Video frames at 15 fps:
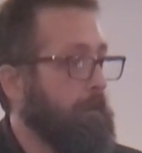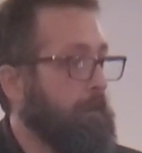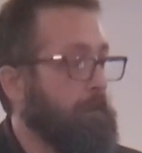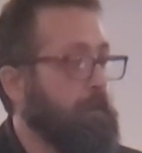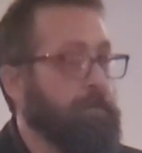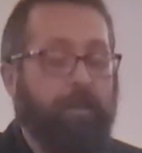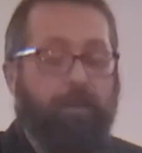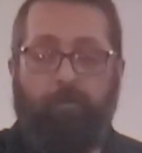
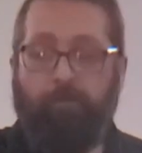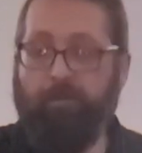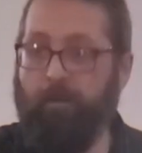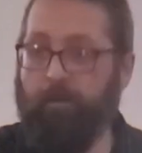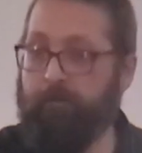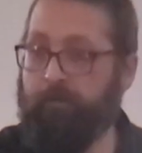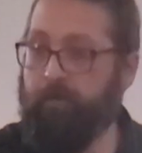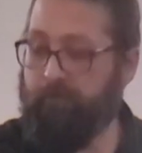If you say there's
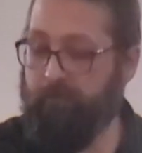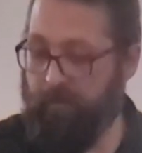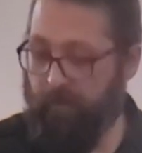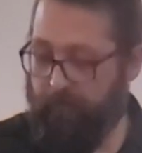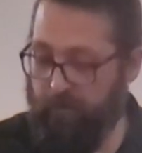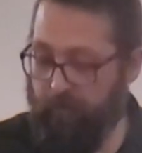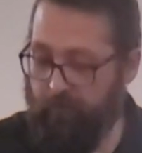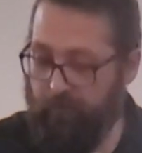a,
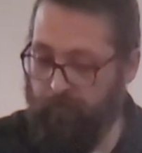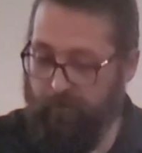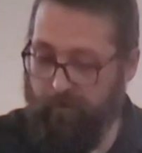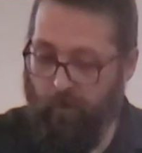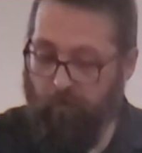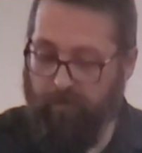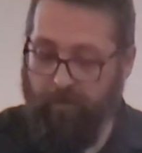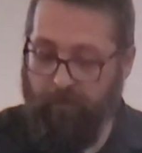if you
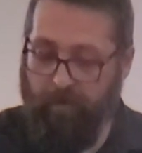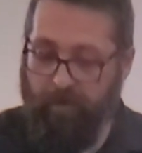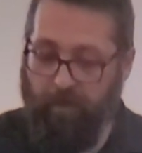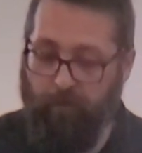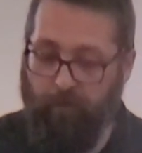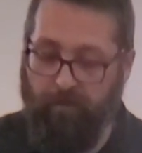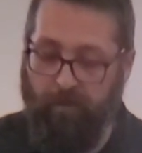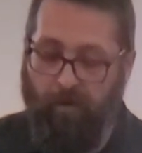know somebody
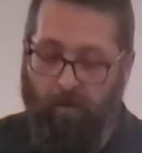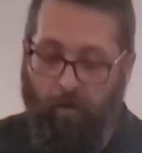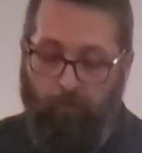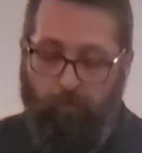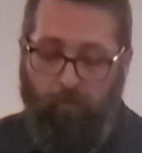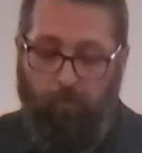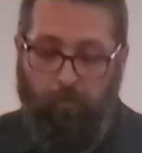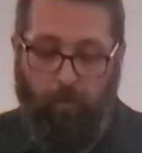who is a
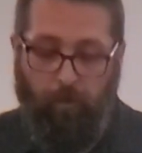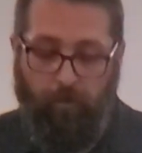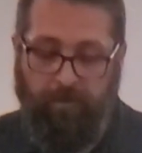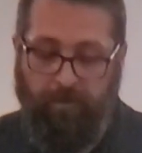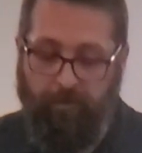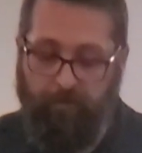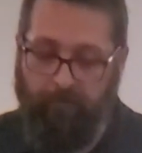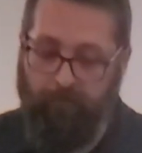humble
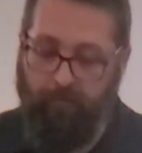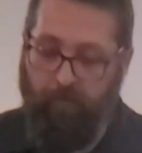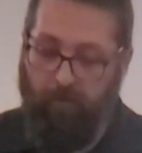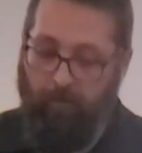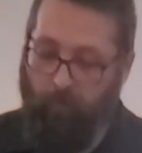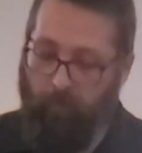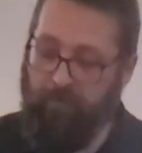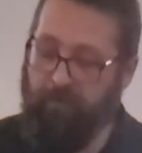person,
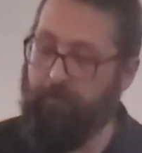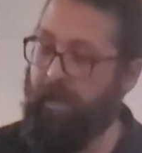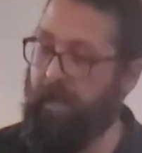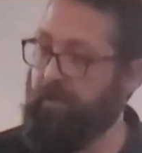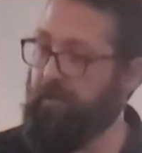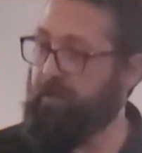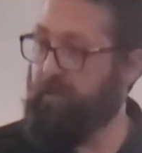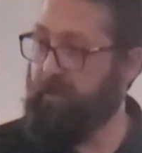what are some
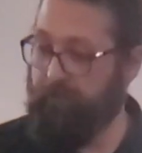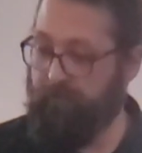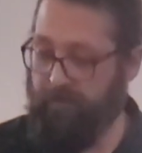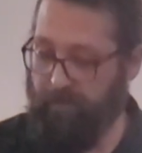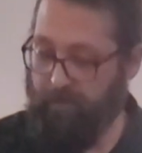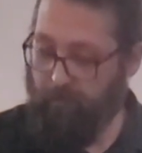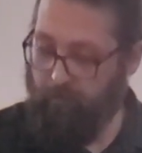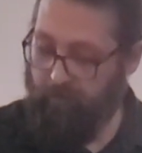adjectives
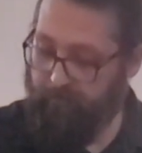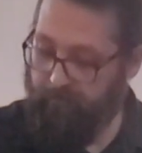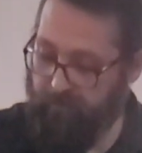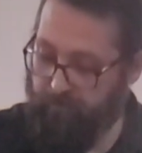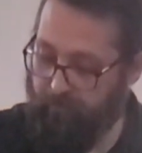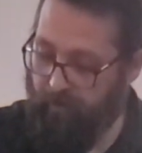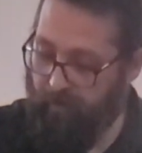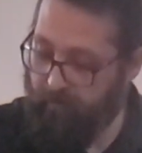that you would
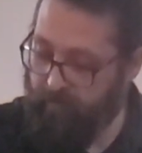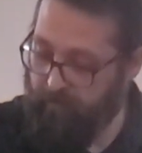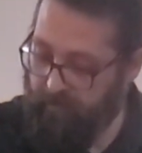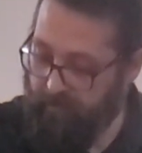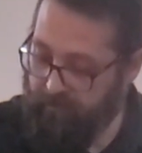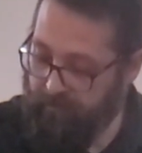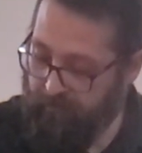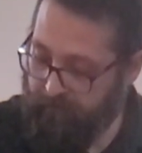describe them
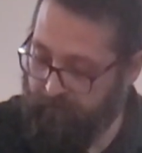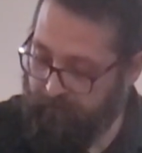as?